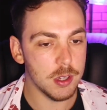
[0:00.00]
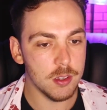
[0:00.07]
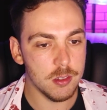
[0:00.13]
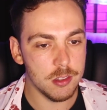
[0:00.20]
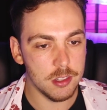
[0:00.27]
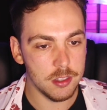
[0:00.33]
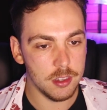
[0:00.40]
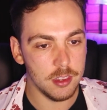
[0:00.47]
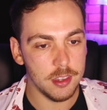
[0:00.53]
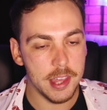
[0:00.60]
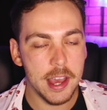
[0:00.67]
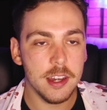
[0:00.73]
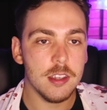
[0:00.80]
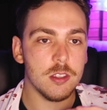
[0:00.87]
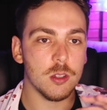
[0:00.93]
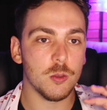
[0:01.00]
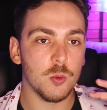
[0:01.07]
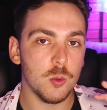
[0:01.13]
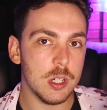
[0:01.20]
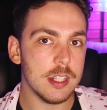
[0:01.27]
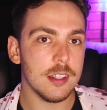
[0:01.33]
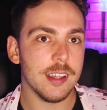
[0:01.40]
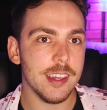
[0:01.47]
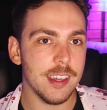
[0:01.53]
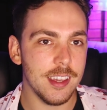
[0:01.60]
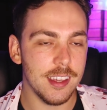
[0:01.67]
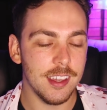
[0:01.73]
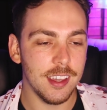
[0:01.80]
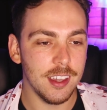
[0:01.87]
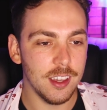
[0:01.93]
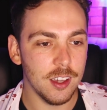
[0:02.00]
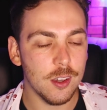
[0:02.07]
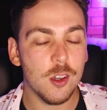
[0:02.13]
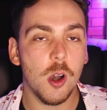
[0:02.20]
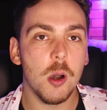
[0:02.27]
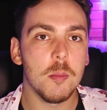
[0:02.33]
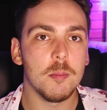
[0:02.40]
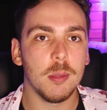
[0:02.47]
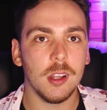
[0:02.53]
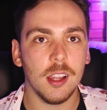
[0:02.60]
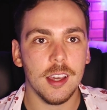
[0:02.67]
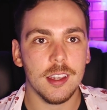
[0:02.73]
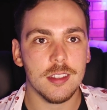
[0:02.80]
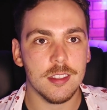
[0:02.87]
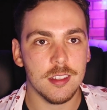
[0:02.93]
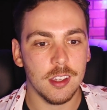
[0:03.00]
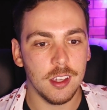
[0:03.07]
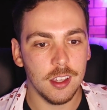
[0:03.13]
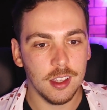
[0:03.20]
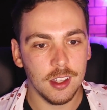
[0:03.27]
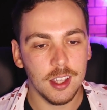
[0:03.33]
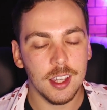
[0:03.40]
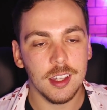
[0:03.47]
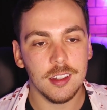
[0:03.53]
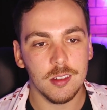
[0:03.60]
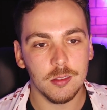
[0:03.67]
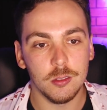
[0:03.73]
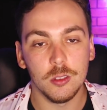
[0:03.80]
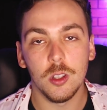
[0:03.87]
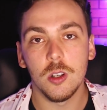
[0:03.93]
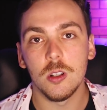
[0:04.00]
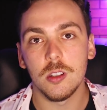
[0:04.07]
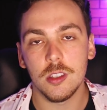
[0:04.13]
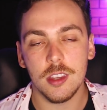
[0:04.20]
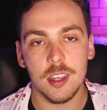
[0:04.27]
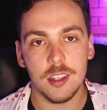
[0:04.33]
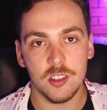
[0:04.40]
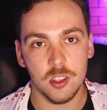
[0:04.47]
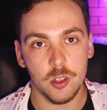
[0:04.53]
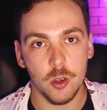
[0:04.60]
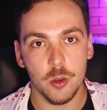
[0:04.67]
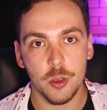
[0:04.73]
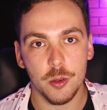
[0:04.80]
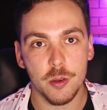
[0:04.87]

because that is a really complex and long thing to go